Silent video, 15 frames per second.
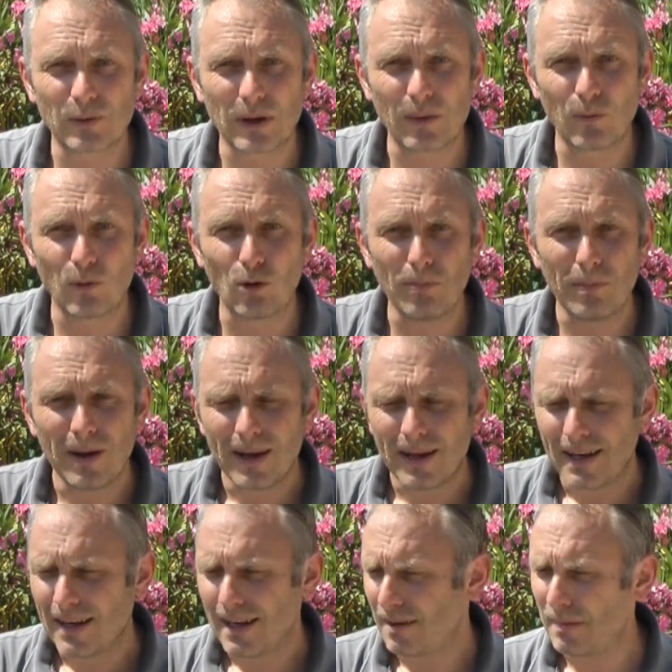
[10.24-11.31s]
quite warm.
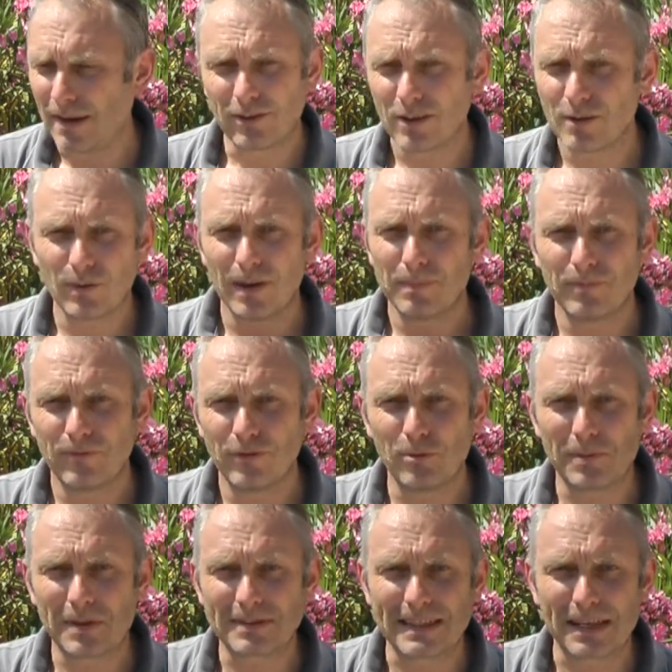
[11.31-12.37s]
I don't know why I'm
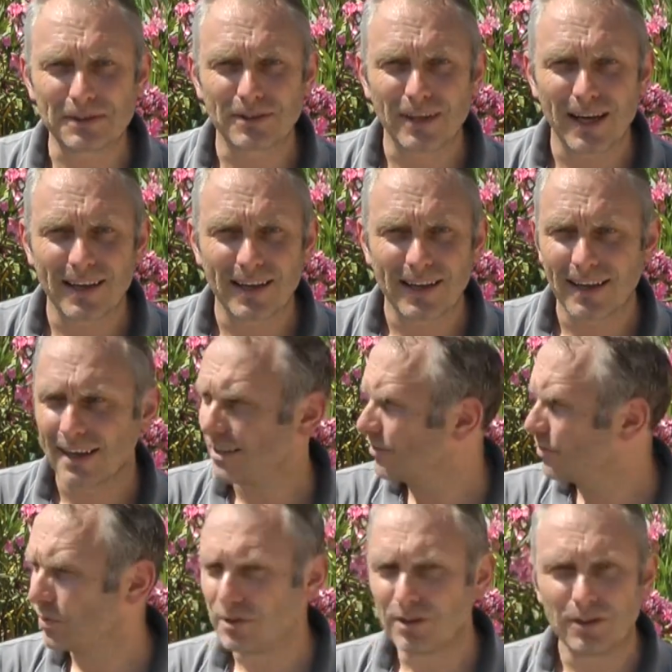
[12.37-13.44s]
filming this outside. I think I
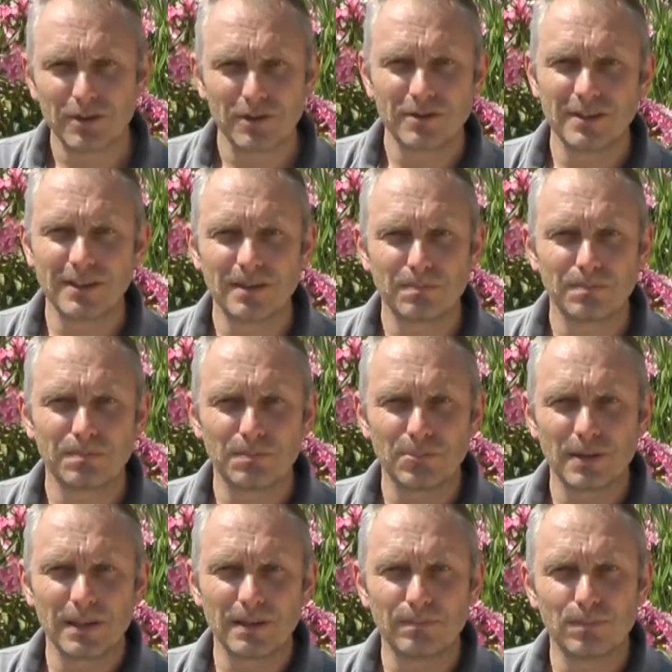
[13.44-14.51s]
just wanted you to see the
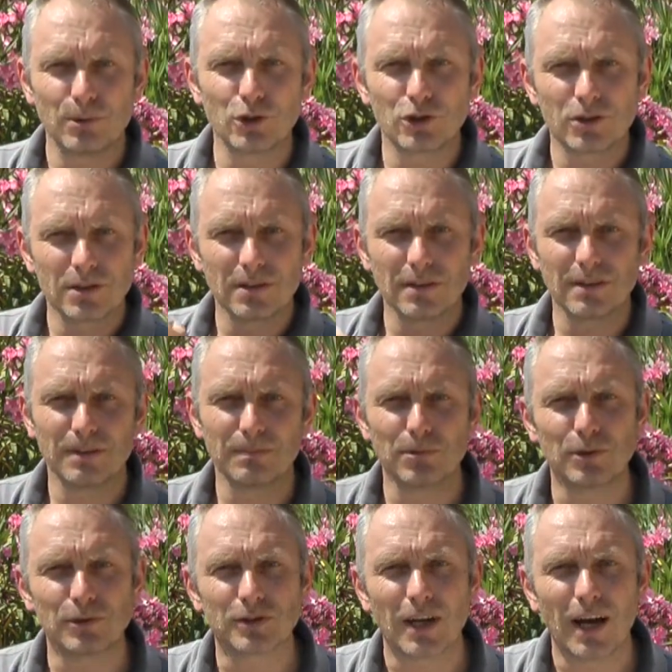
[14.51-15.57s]
pretty bush and the
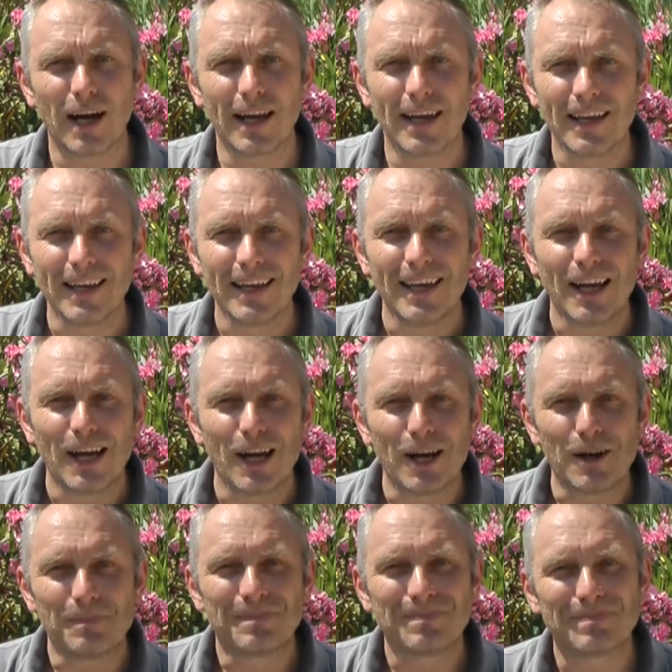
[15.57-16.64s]
blue sky.
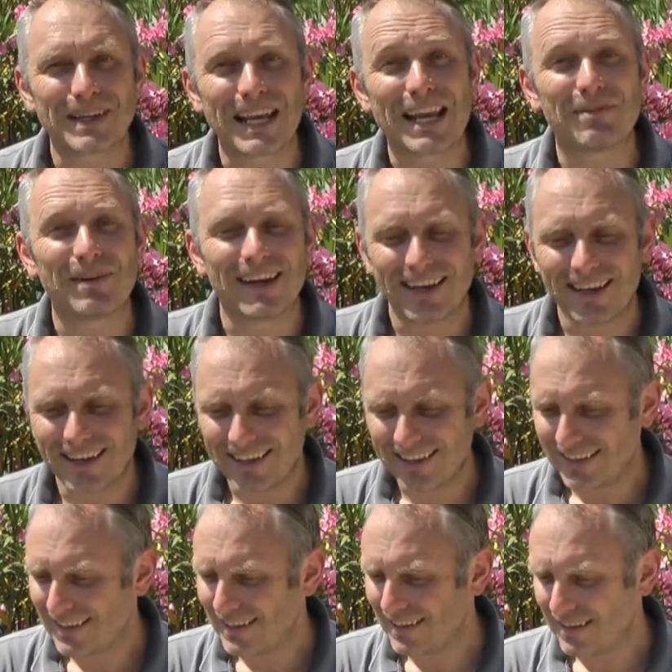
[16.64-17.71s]
But anyway,
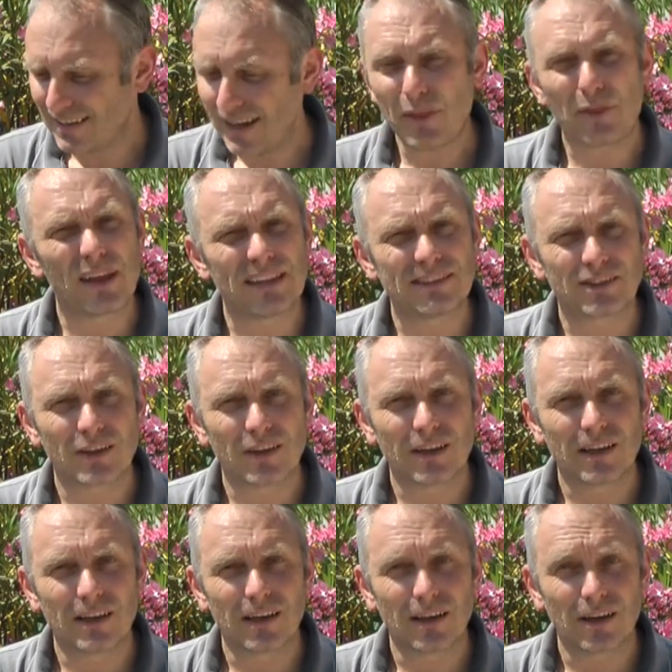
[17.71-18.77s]
yeah, things are
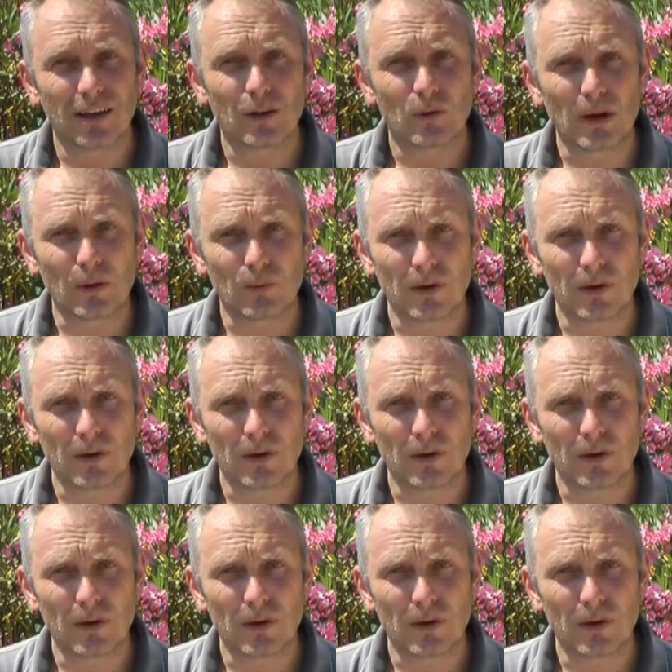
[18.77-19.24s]
going quite